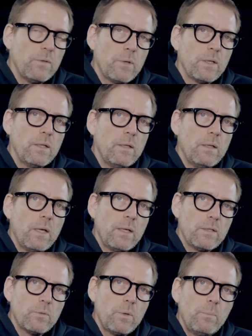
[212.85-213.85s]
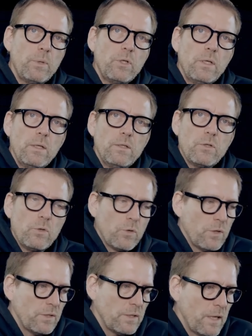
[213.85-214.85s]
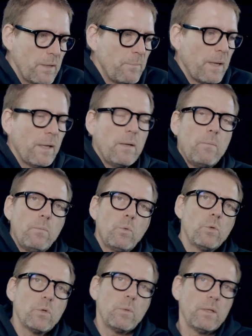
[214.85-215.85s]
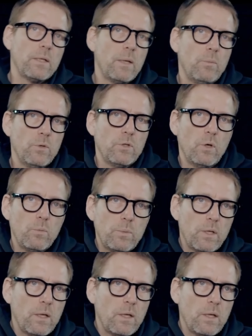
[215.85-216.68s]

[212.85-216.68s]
find it nice when machines do not slide back and forth on the tabletop